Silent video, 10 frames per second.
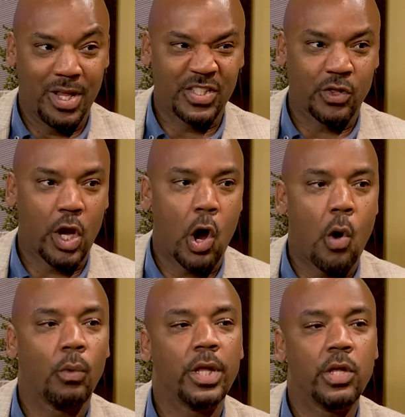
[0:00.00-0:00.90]
so they're
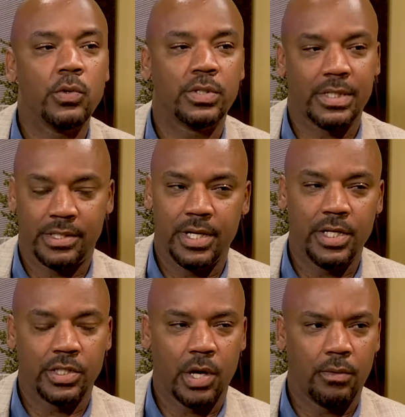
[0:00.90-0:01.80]
only used to seeing
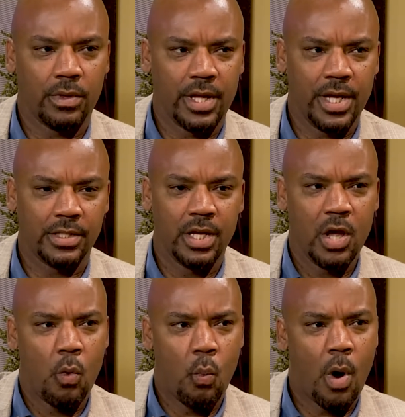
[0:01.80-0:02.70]
certain things
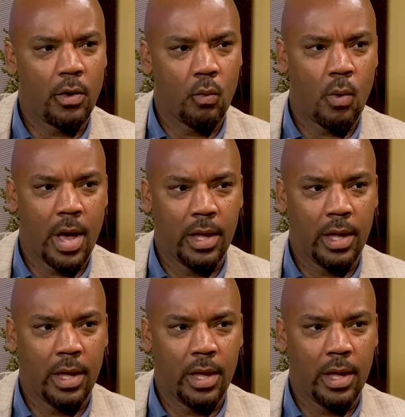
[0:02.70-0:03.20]
one way.